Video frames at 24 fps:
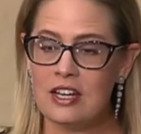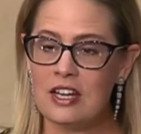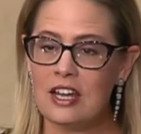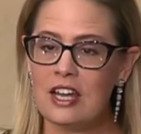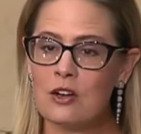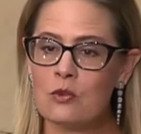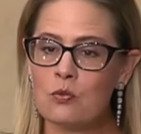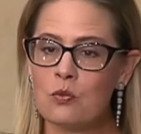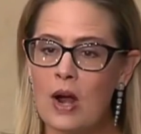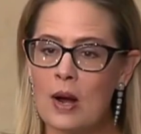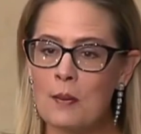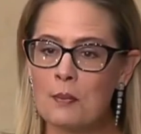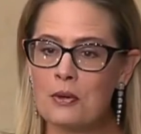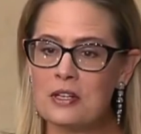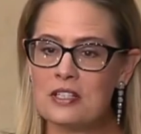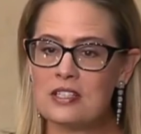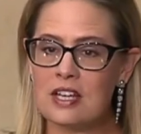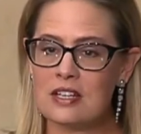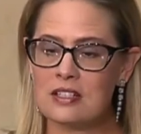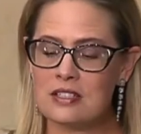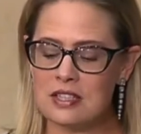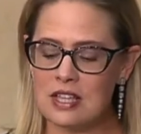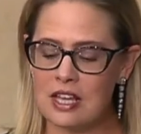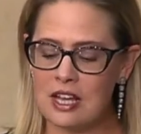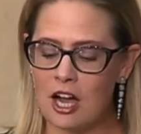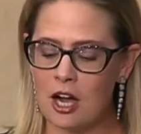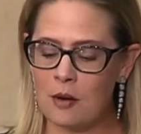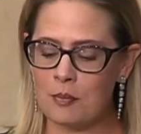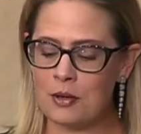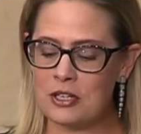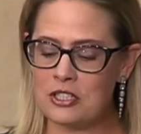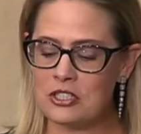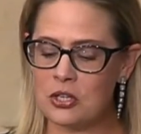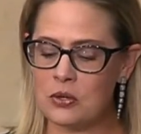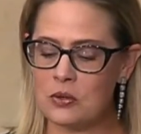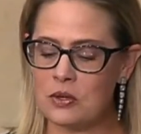It represents the
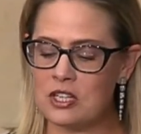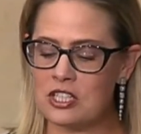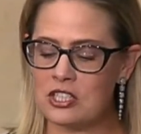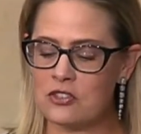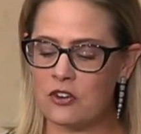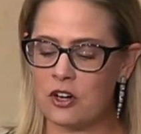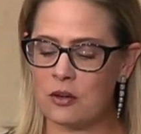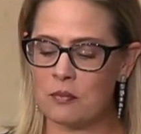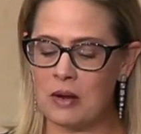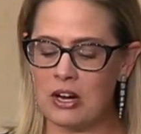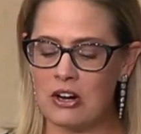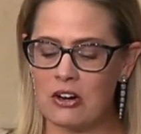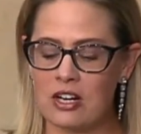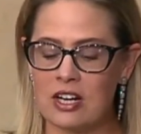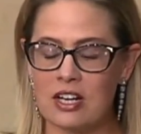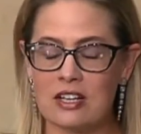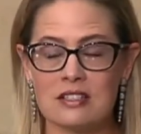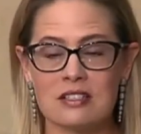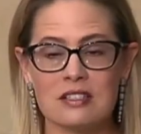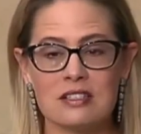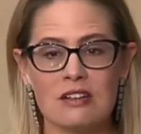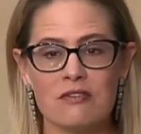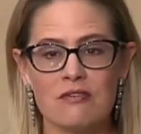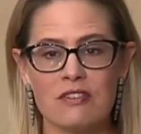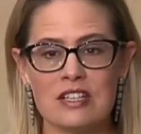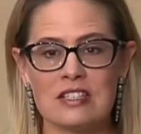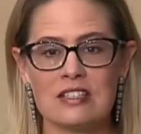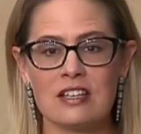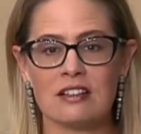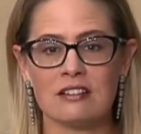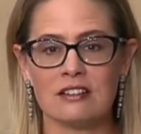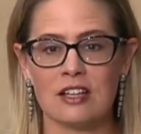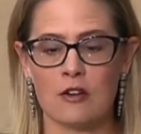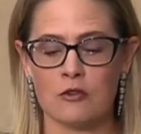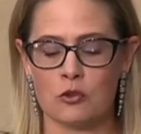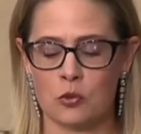opportunities for Americans to
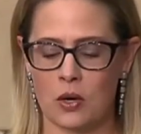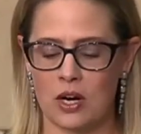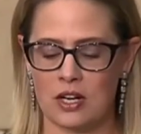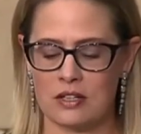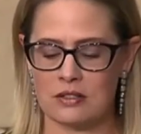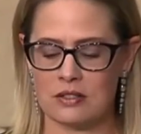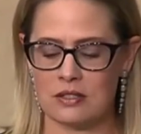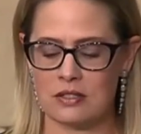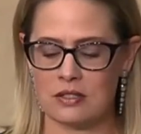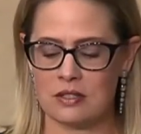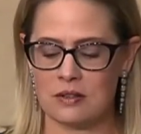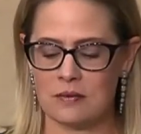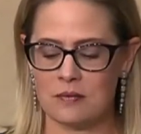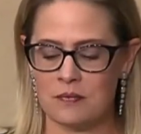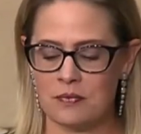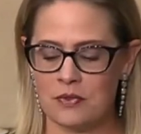visit loved ones,